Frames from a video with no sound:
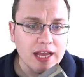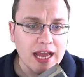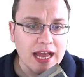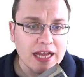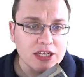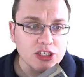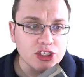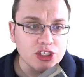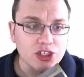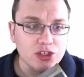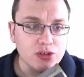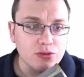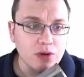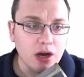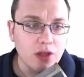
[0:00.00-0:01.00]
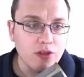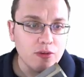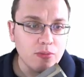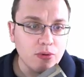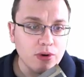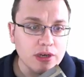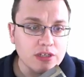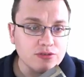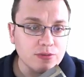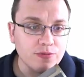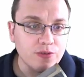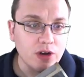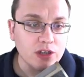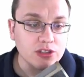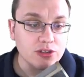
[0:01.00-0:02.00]
had two other boys from
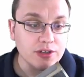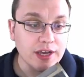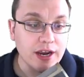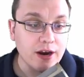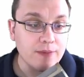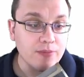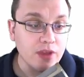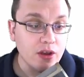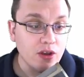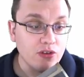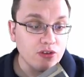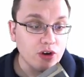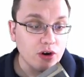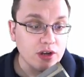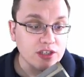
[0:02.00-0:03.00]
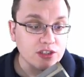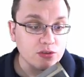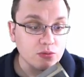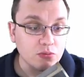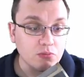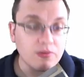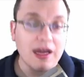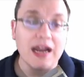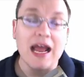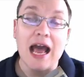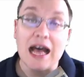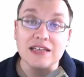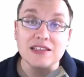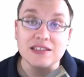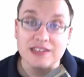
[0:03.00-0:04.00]
foster care. So notice that
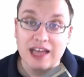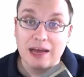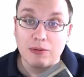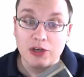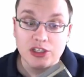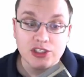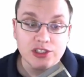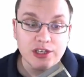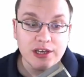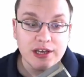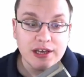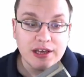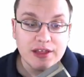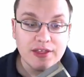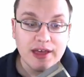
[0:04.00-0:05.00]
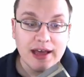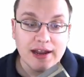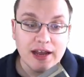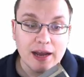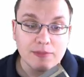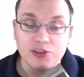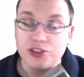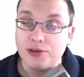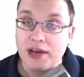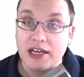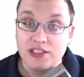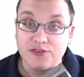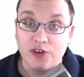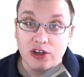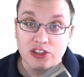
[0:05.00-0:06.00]
has established that Abshu
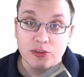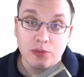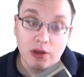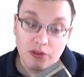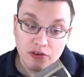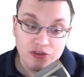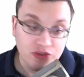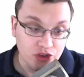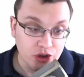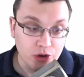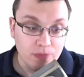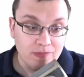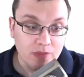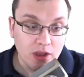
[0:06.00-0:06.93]
has foster brothers, two.